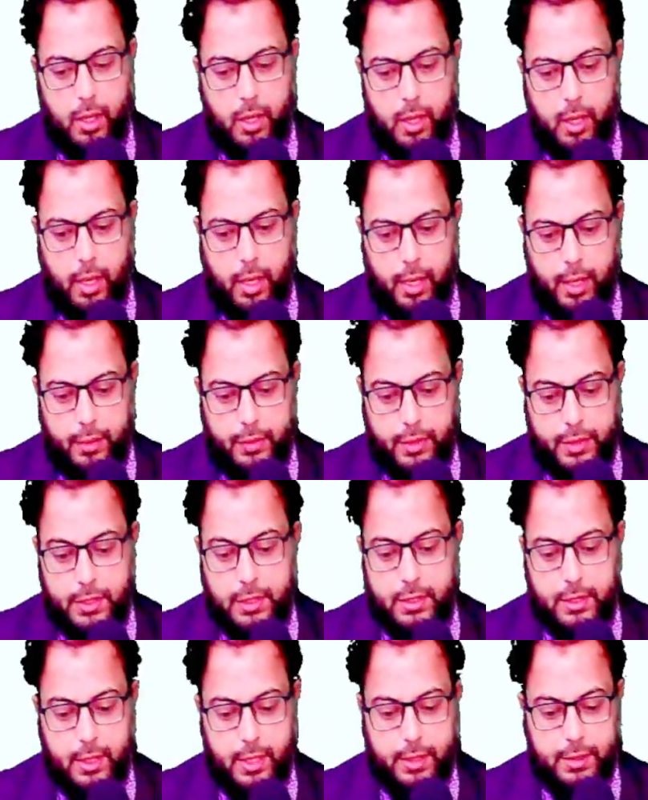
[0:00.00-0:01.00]
And this
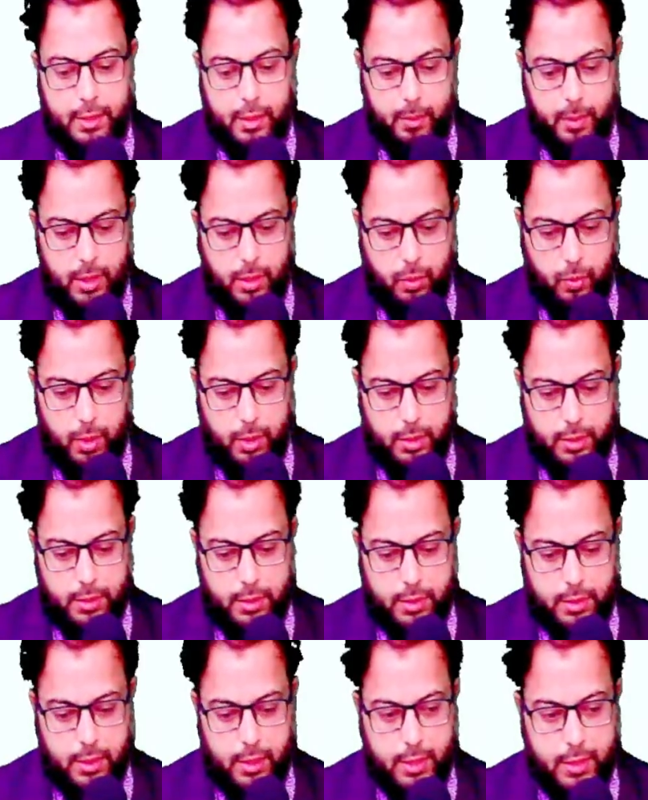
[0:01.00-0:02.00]
is Gaza, by the way. This
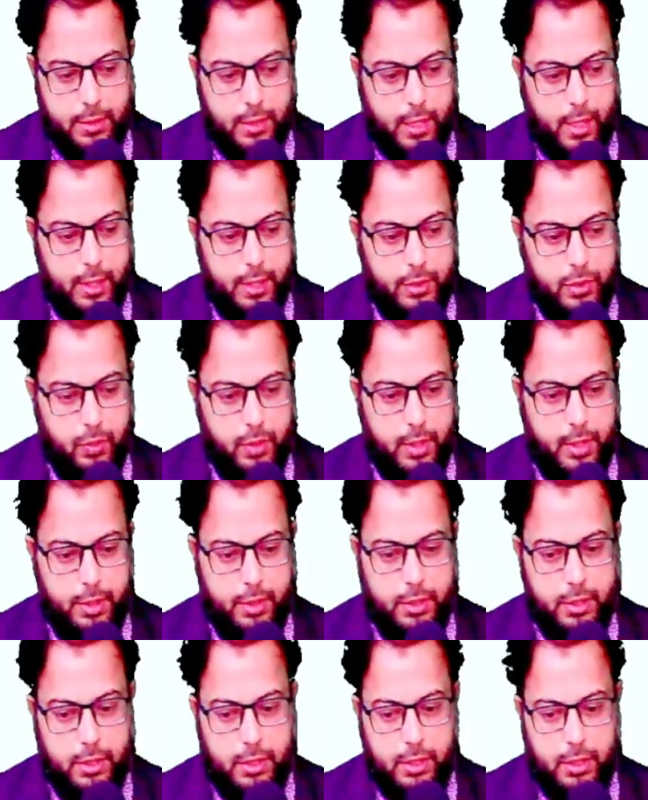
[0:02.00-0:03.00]
is Gaza, as you
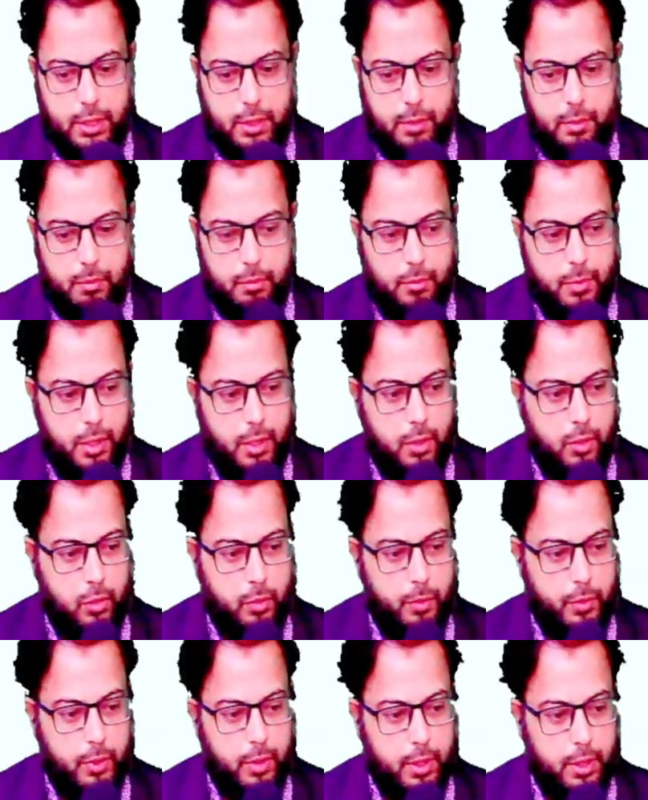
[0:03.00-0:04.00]
can see. I
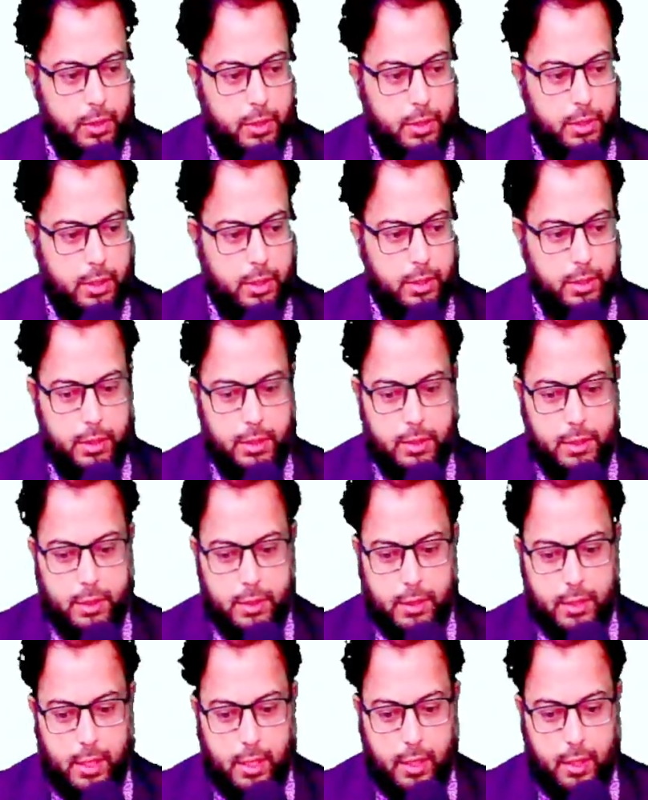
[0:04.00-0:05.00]
hope you can see. This
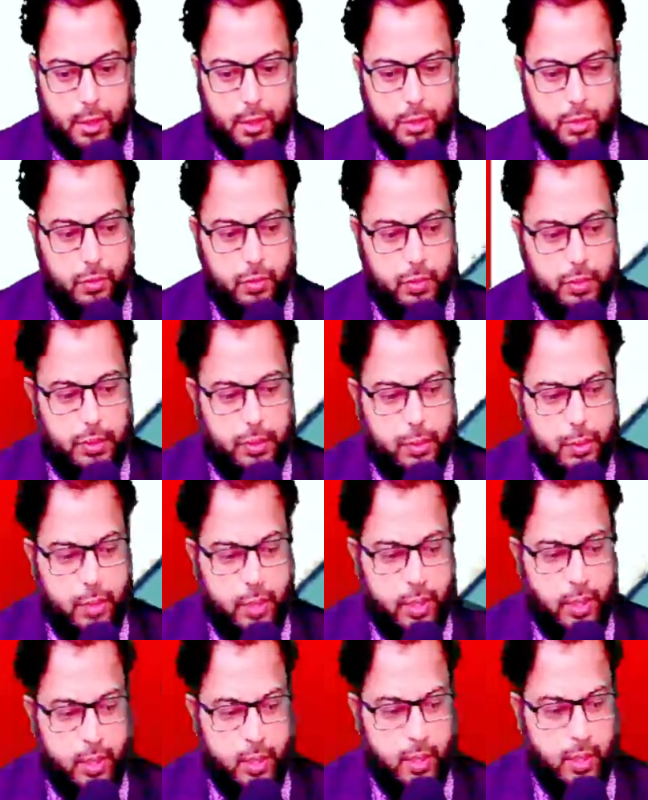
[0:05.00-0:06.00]
is Khan Yunis
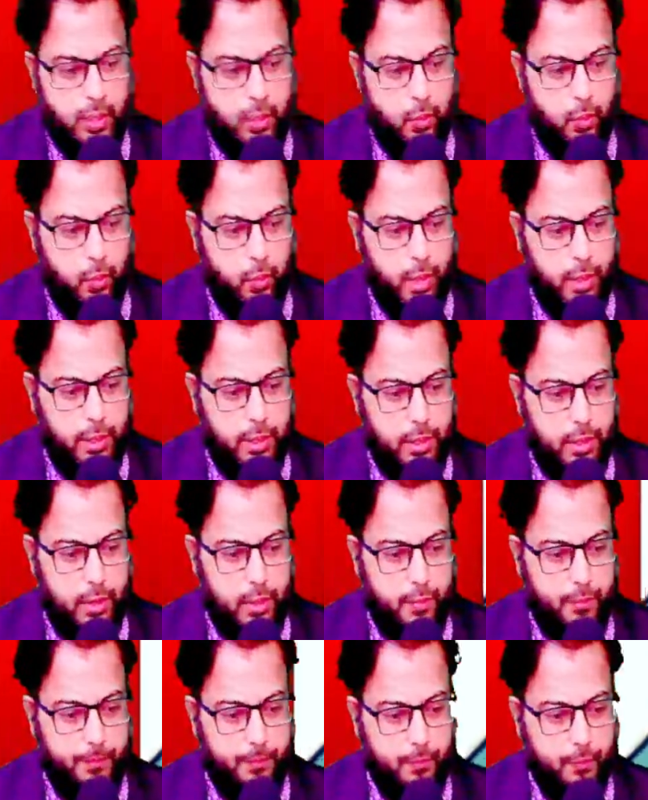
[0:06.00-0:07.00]
right
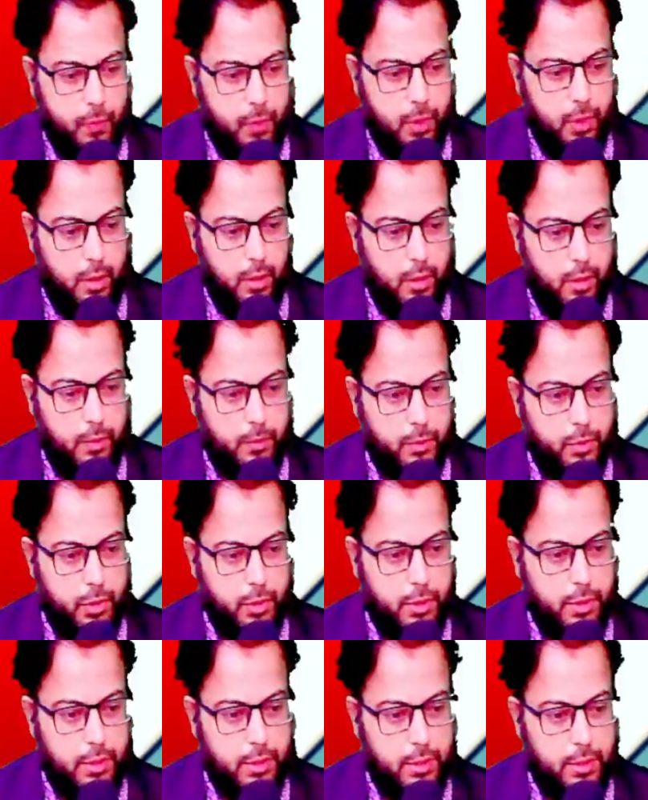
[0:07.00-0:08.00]
here.
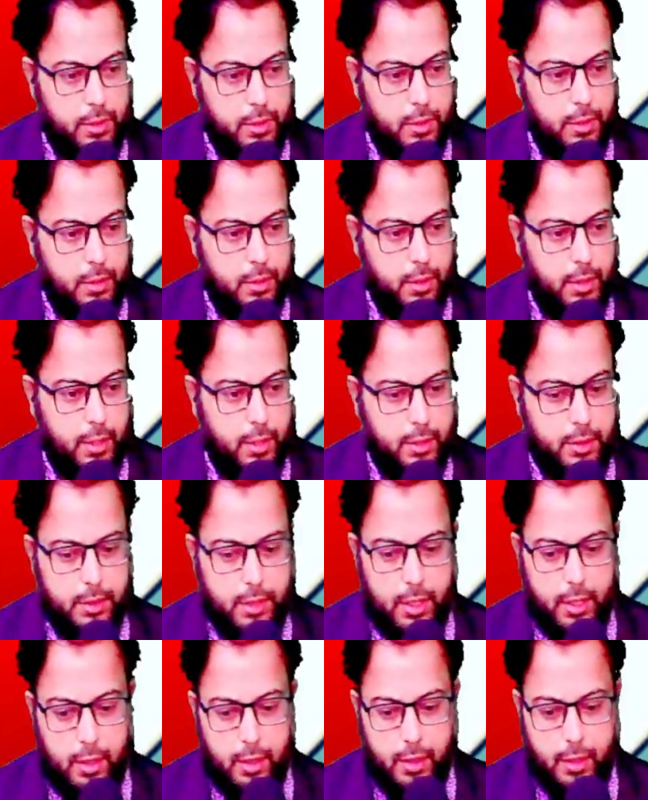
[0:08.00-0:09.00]
So this is the
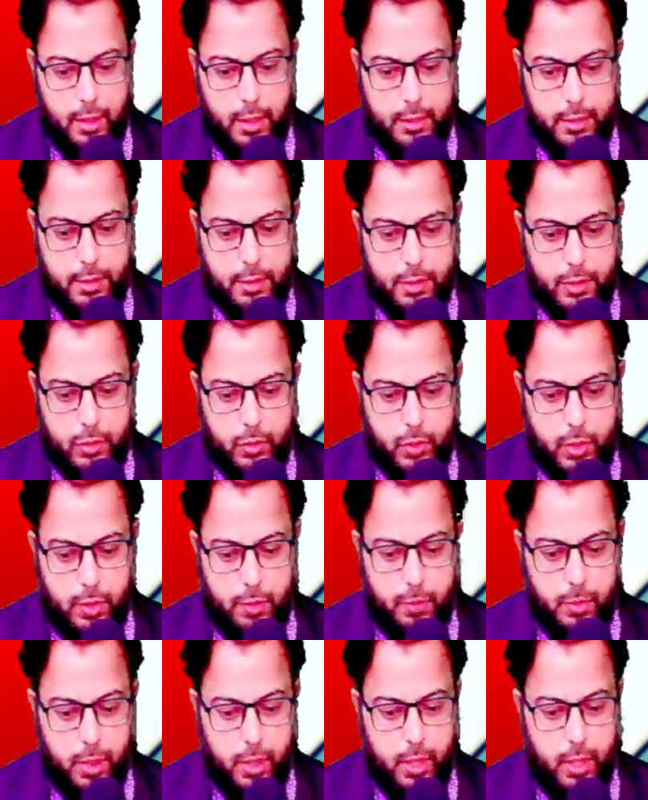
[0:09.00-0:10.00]
entire Gaza
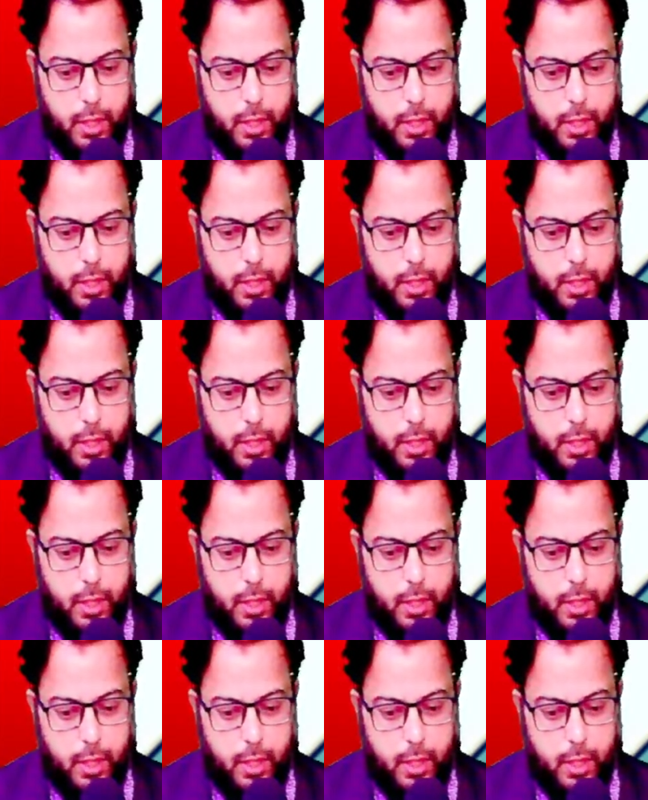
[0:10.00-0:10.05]
Strip.